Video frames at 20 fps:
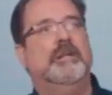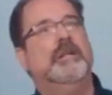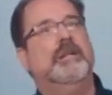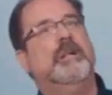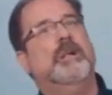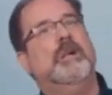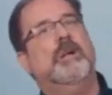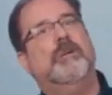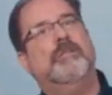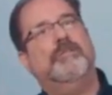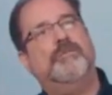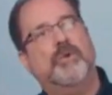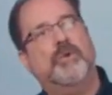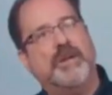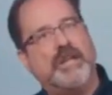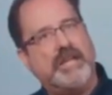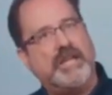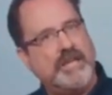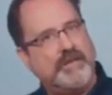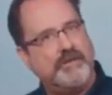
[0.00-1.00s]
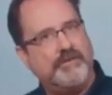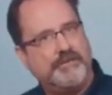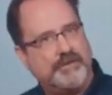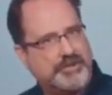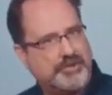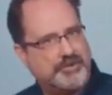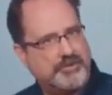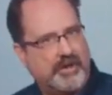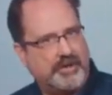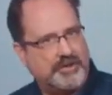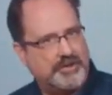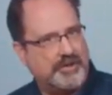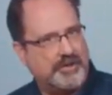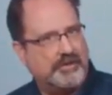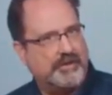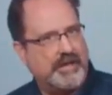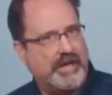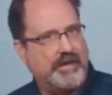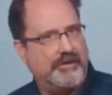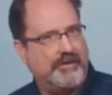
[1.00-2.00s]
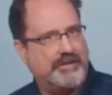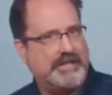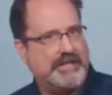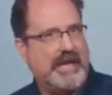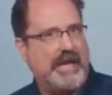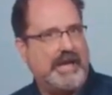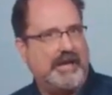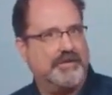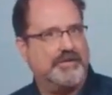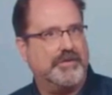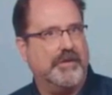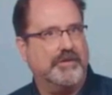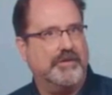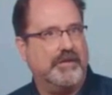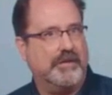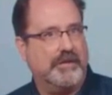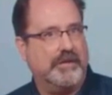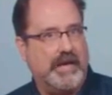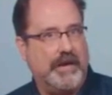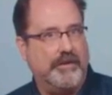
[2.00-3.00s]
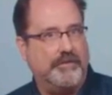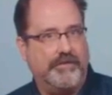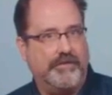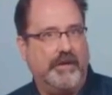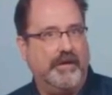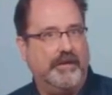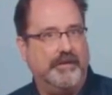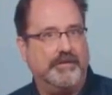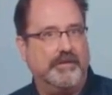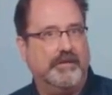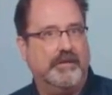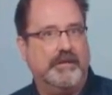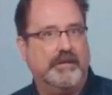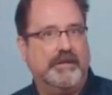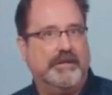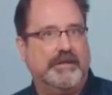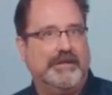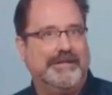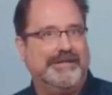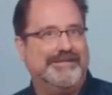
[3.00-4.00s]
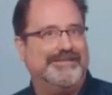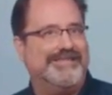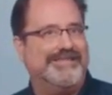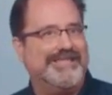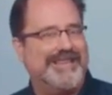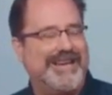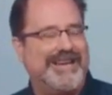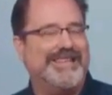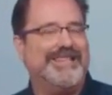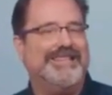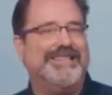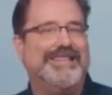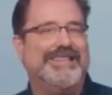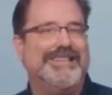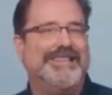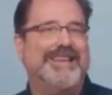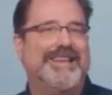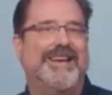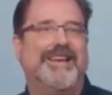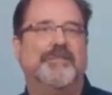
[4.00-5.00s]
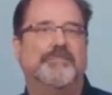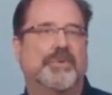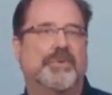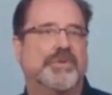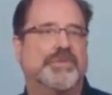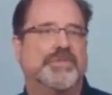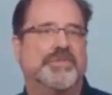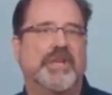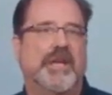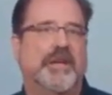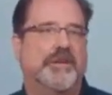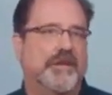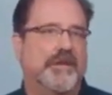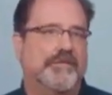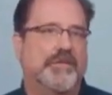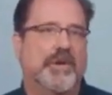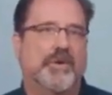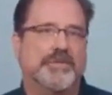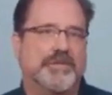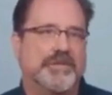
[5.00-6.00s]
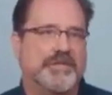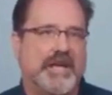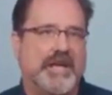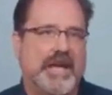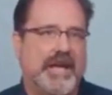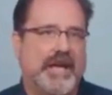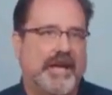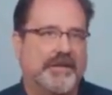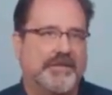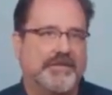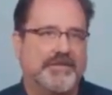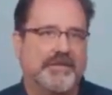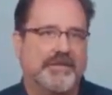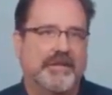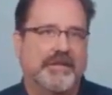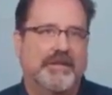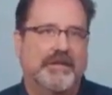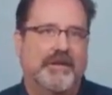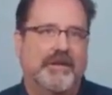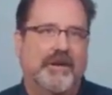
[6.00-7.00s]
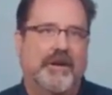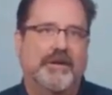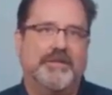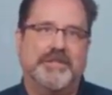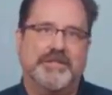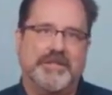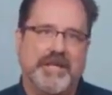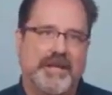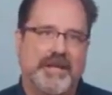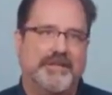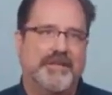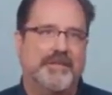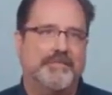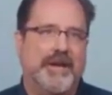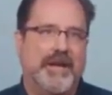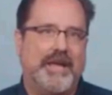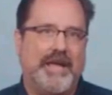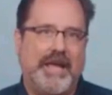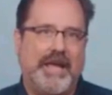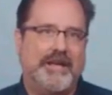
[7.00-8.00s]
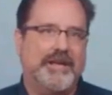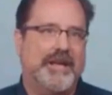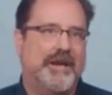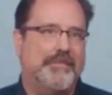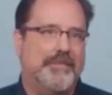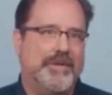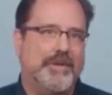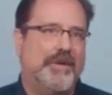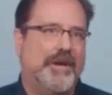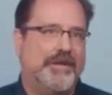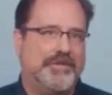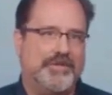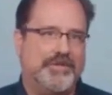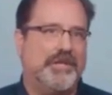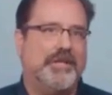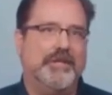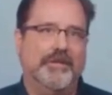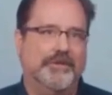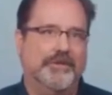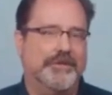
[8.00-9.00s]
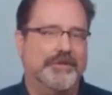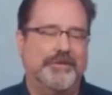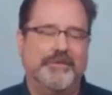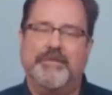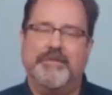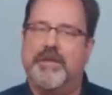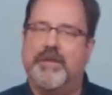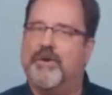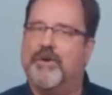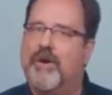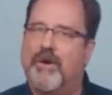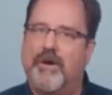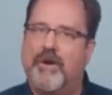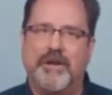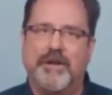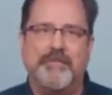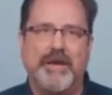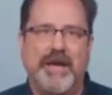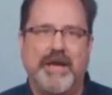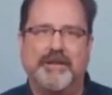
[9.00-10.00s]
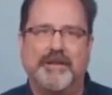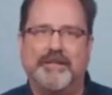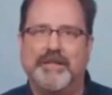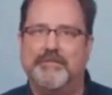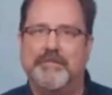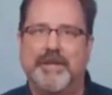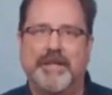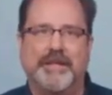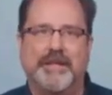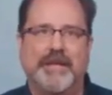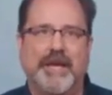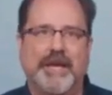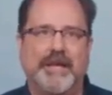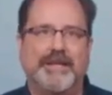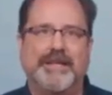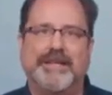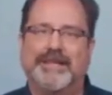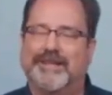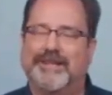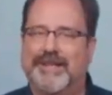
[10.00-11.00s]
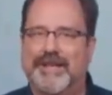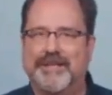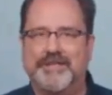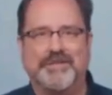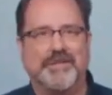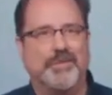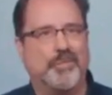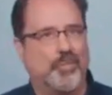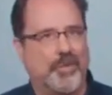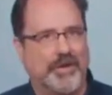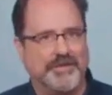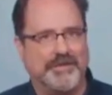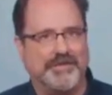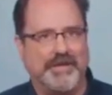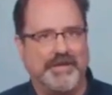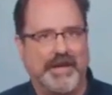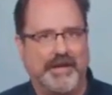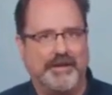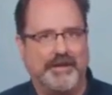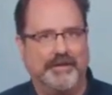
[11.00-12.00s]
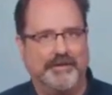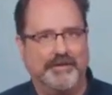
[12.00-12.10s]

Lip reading: For infrastructure layer attacks on CloudFront, 99% of those attacks are detected by AWS Shield and are automatically mitigated in less than 1 second.